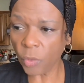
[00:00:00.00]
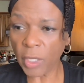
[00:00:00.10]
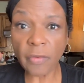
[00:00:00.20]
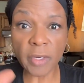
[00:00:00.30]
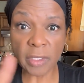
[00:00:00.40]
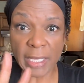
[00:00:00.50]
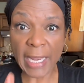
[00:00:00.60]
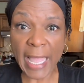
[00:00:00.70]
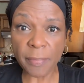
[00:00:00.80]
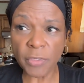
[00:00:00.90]
whatever
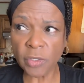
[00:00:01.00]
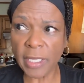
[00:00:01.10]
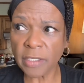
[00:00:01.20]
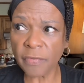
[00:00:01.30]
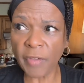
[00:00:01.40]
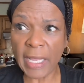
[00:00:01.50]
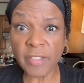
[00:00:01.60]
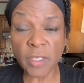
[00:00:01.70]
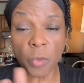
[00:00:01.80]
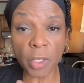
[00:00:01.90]
that happened,
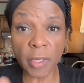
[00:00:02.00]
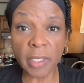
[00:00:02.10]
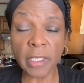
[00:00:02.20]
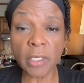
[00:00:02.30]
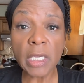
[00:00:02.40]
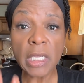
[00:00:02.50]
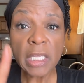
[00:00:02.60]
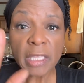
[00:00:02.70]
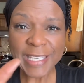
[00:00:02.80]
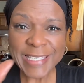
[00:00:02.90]
2005, somewhere around there.
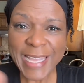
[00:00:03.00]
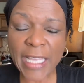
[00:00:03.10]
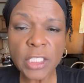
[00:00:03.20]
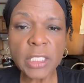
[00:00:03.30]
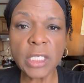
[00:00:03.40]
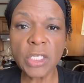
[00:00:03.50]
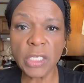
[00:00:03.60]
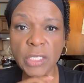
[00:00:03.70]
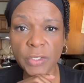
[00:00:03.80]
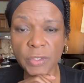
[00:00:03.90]
The next 10
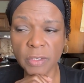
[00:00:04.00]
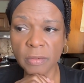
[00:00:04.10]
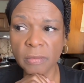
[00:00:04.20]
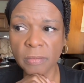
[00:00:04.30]
years,